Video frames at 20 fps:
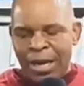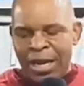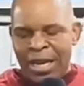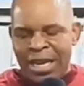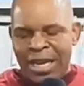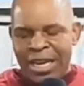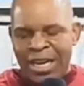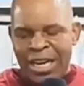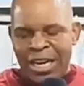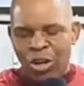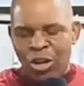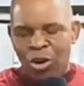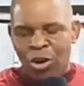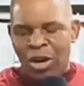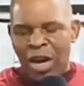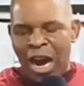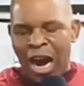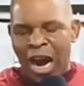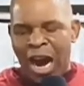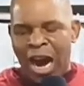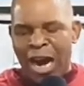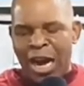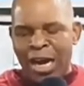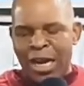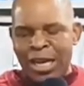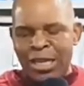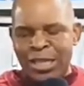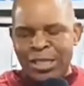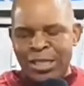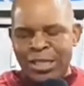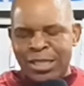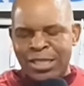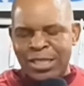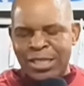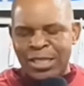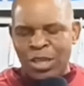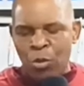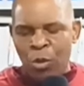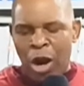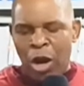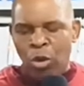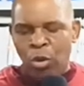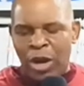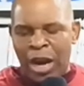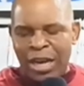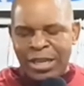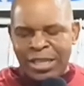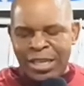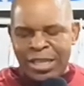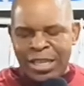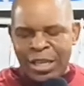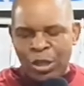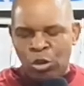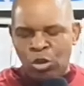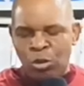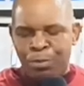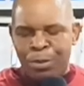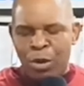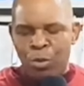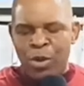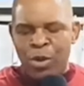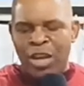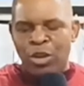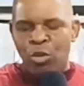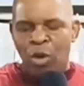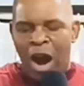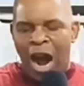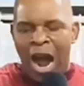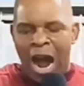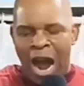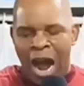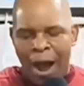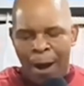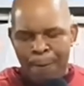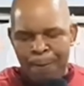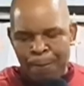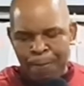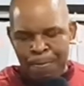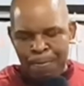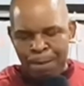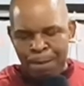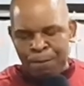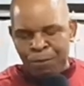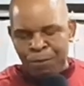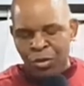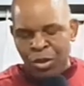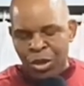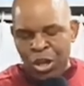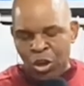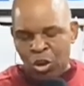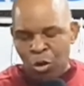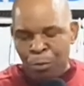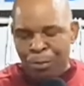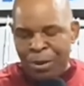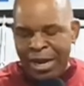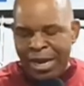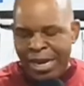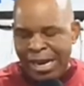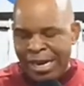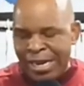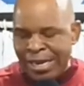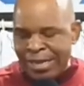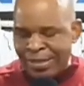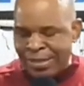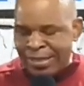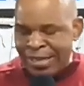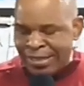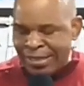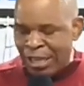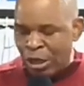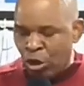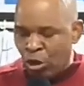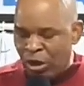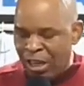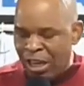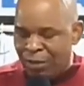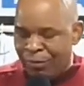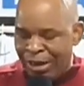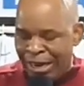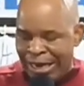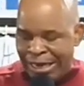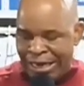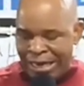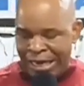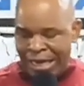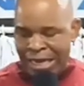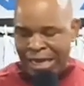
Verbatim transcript: you know, and when you look at it, it could be where you are. It could be in the city you live in.